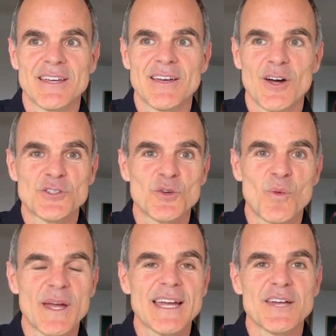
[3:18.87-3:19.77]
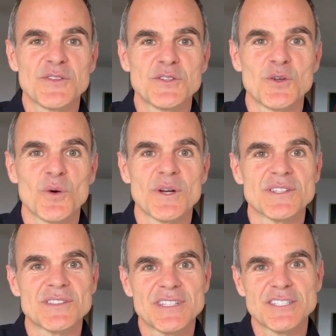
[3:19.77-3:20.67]
on your way out the door and
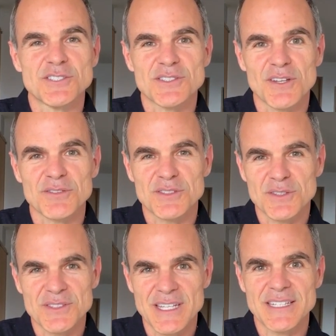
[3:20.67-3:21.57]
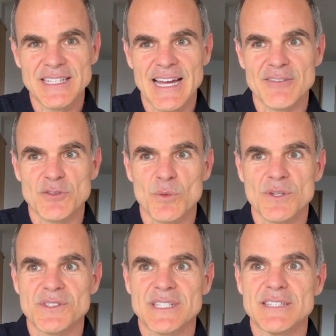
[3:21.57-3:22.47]
seeing yourself still standing
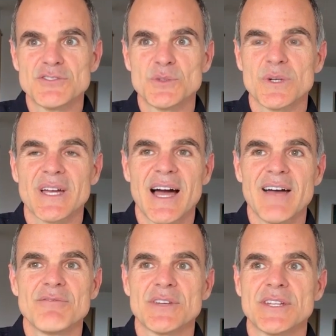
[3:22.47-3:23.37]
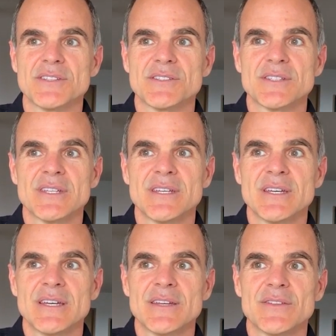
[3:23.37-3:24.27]
afterwards. It gives you a confidence
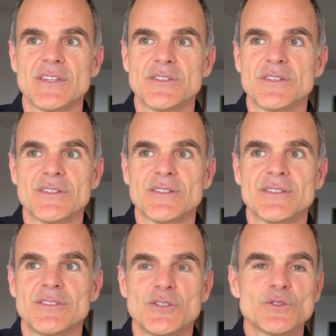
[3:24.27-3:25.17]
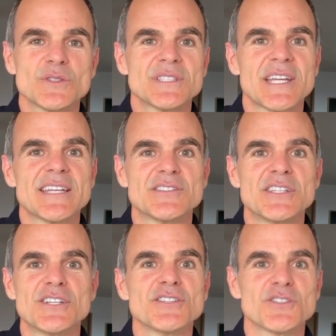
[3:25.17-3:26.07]
that usually takes
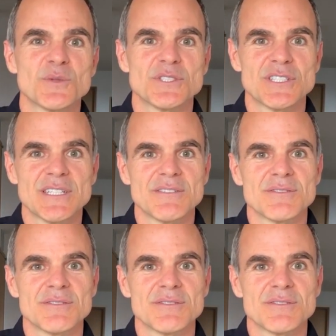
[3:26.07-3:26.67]
years to achieve,